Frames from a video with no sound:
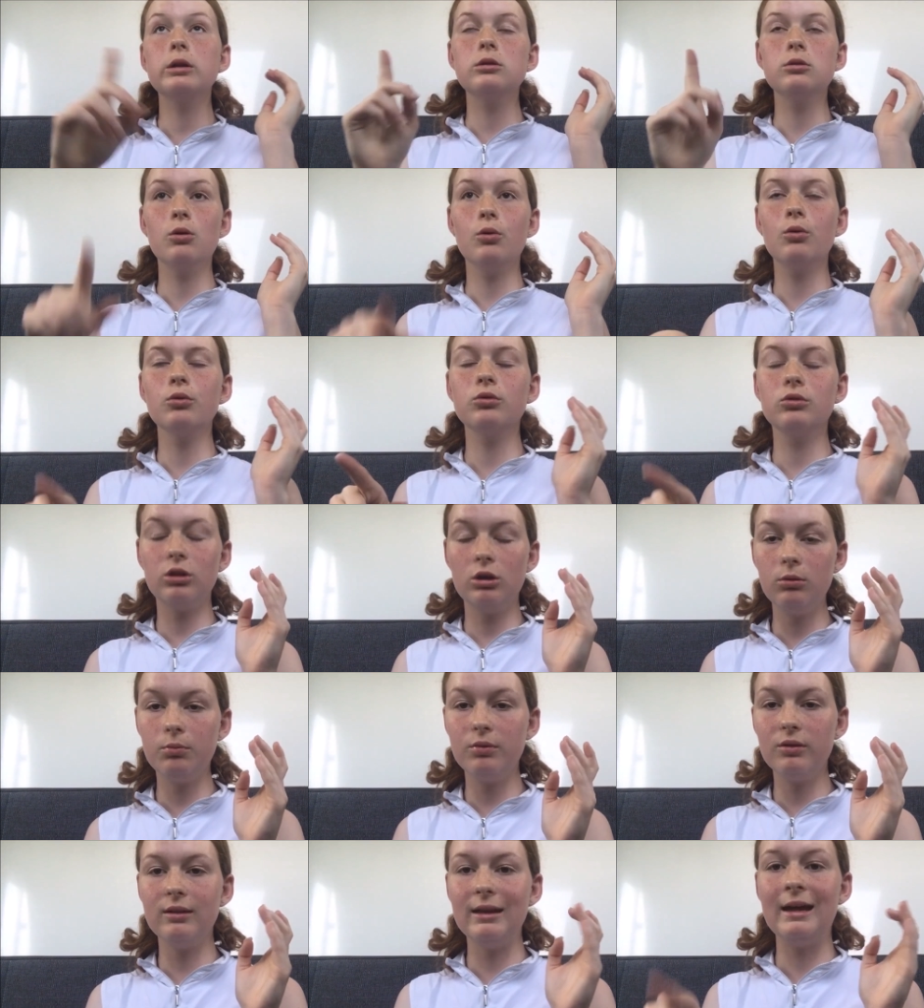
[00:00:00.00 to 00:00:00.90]
point naught
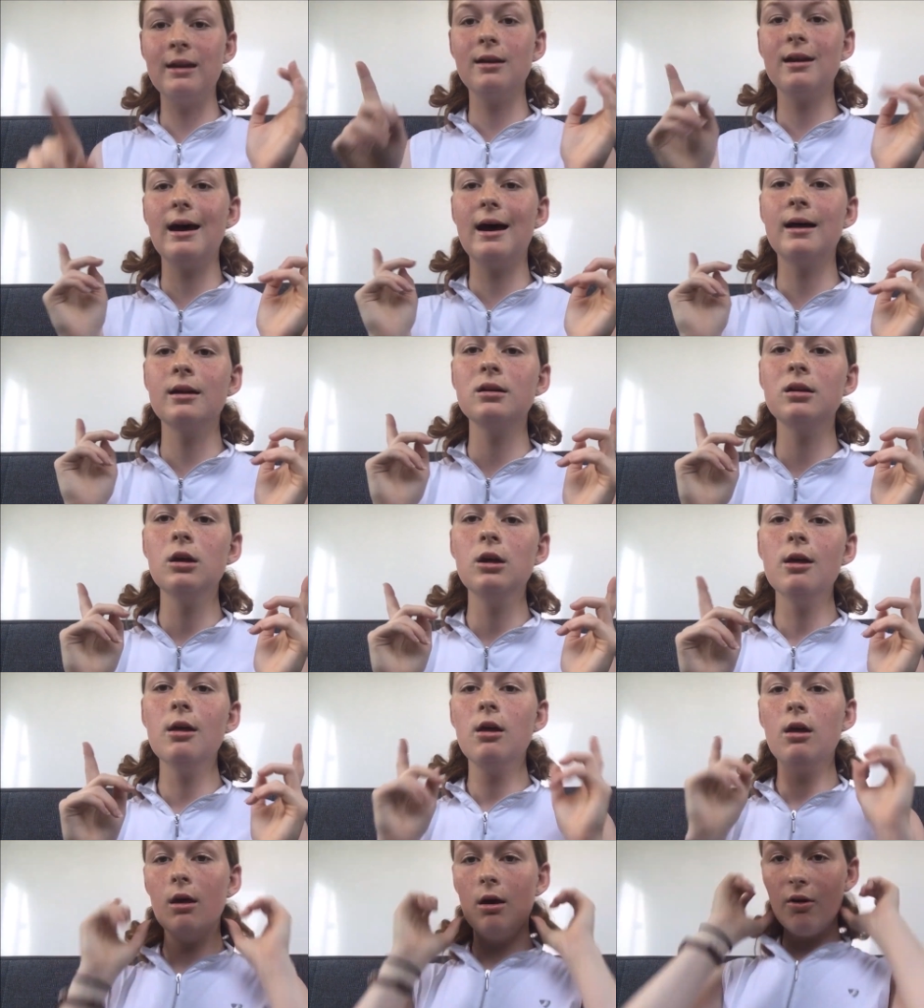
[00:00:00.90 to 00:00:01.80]
two percent and
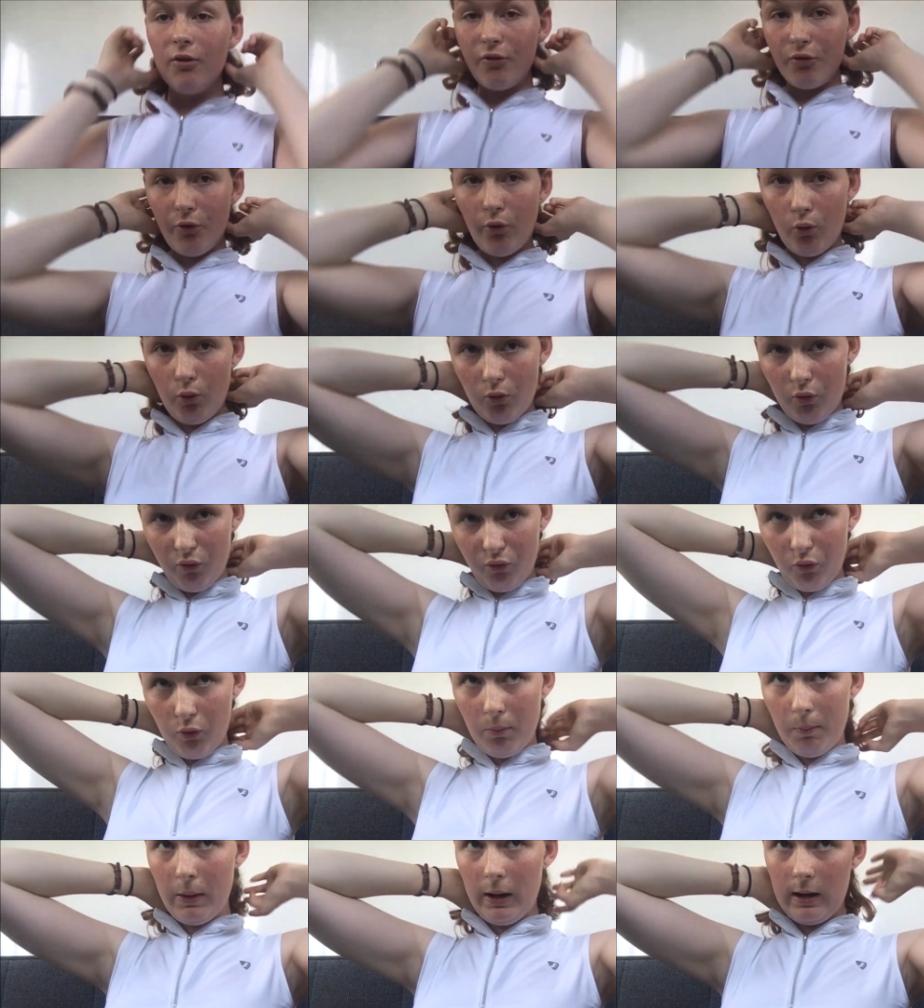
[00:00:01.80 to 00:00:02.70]
fourth
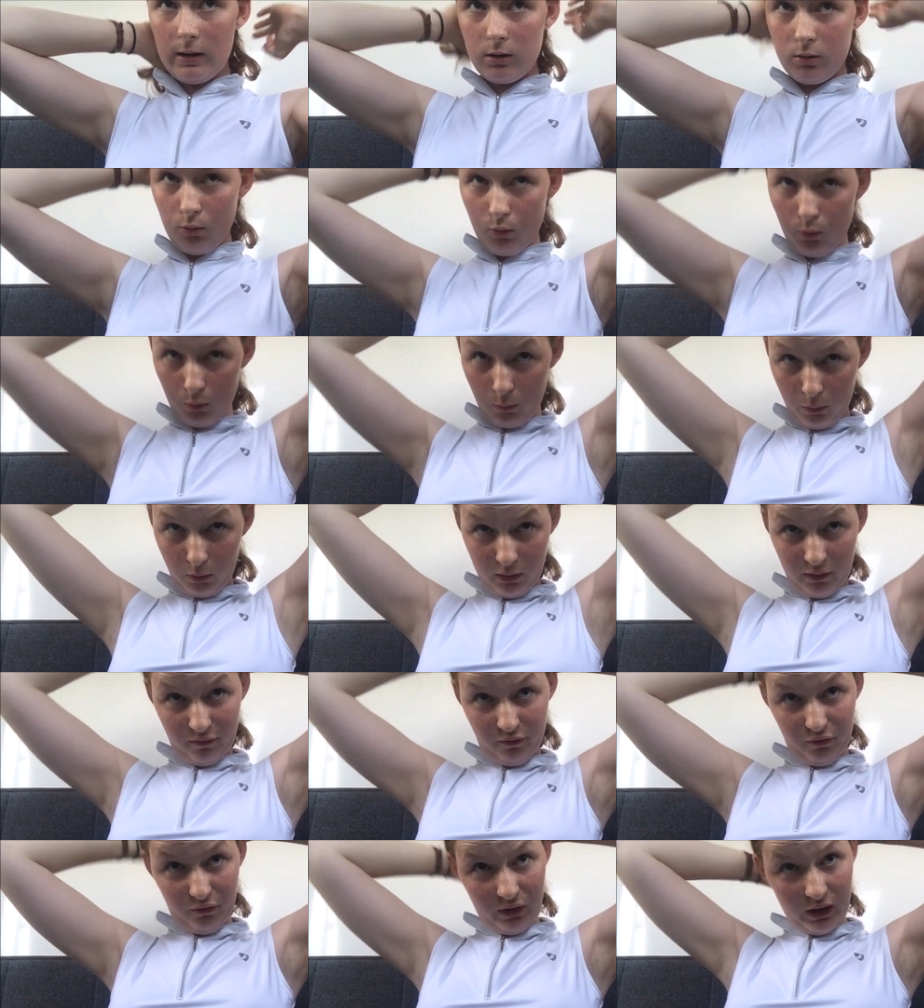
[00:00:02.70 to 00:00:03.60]
by naught
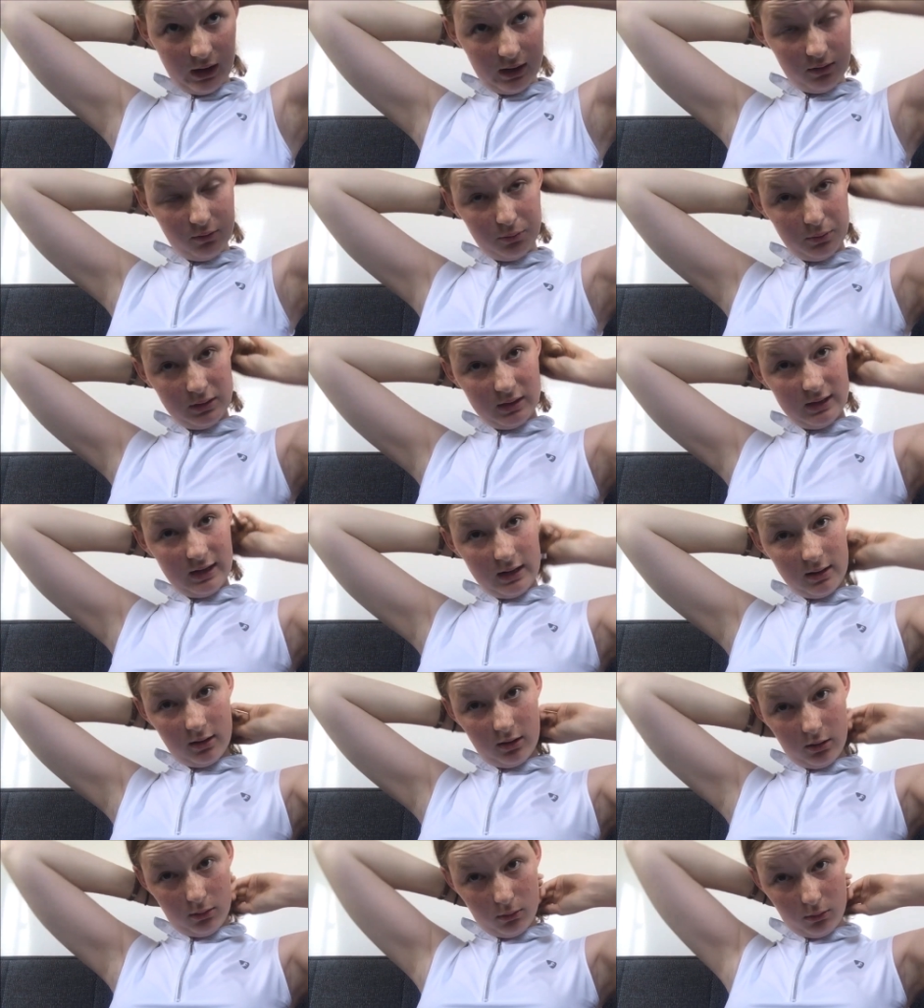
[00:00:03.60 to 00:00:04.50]
point five
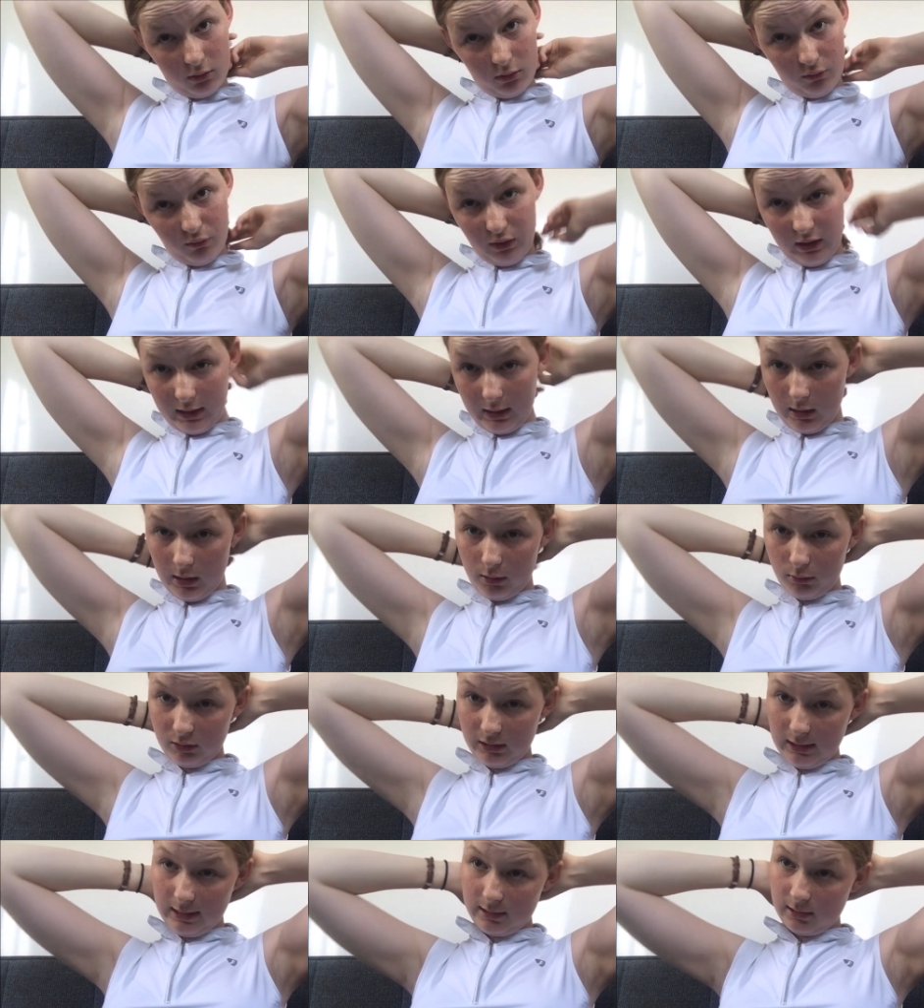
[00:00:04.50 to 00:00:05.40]
percent. So it was a really
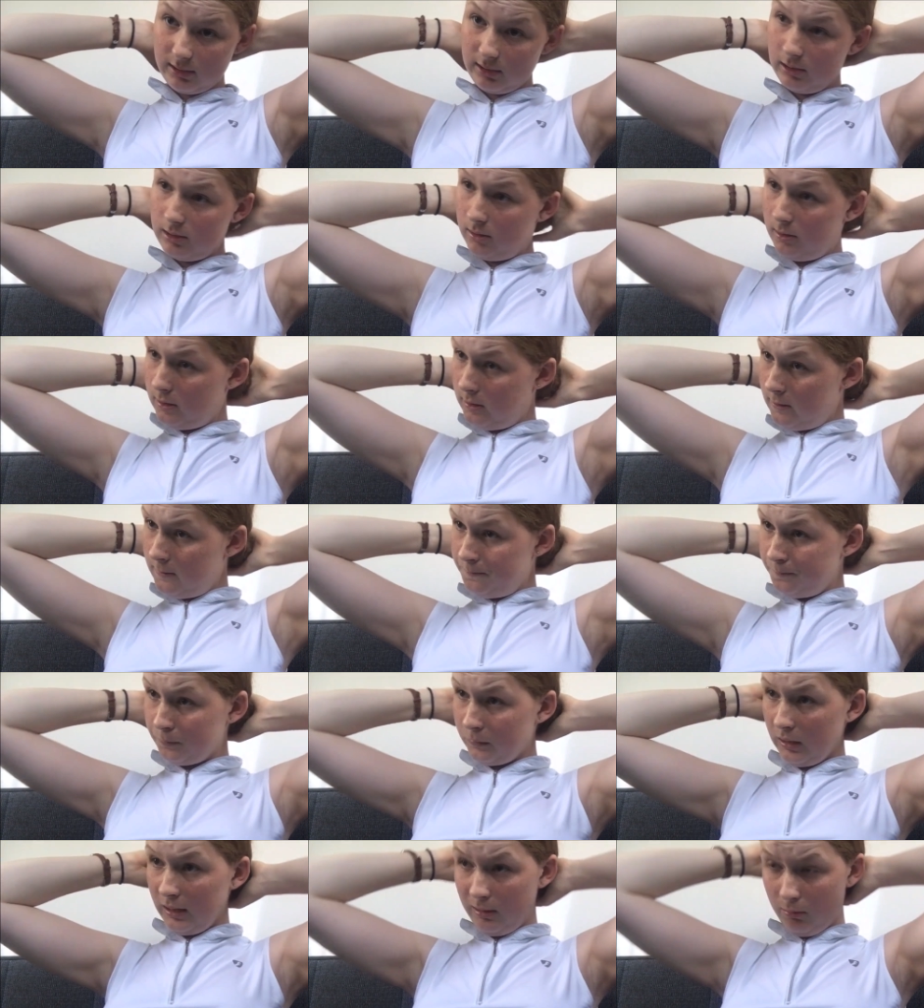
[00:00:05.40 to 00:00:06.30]
close class, and
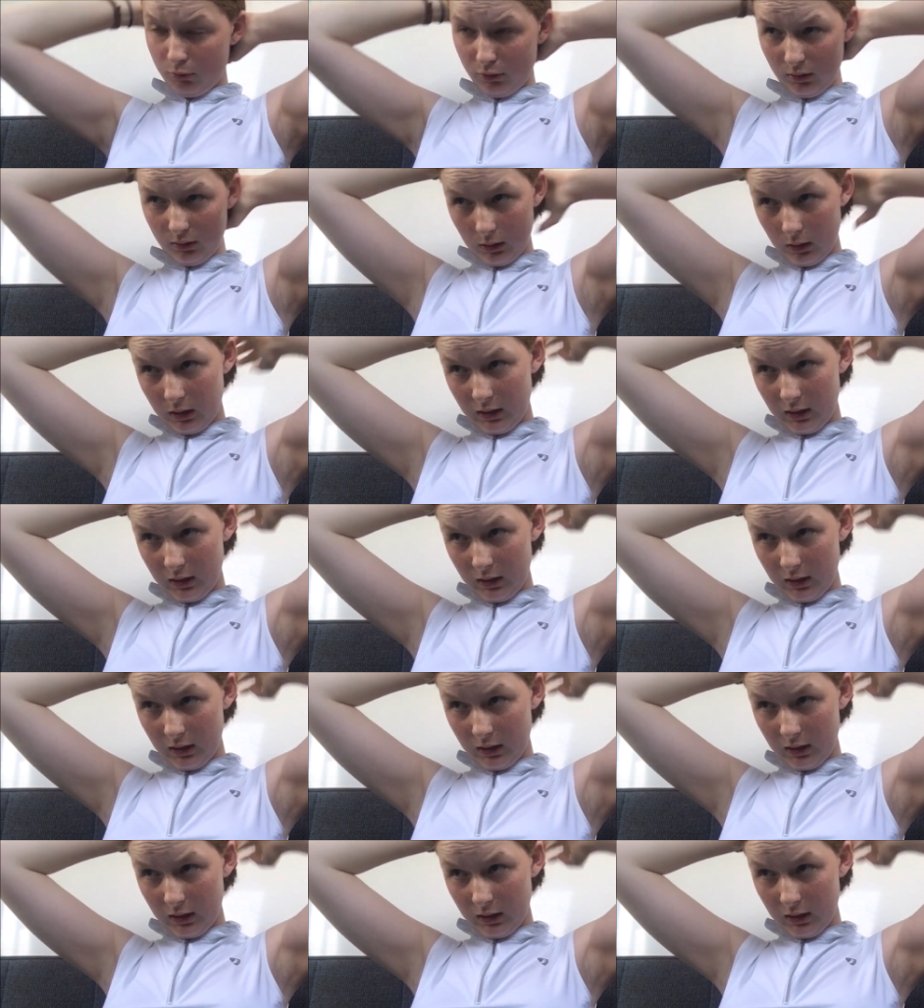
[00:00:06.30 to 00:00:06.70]
he was.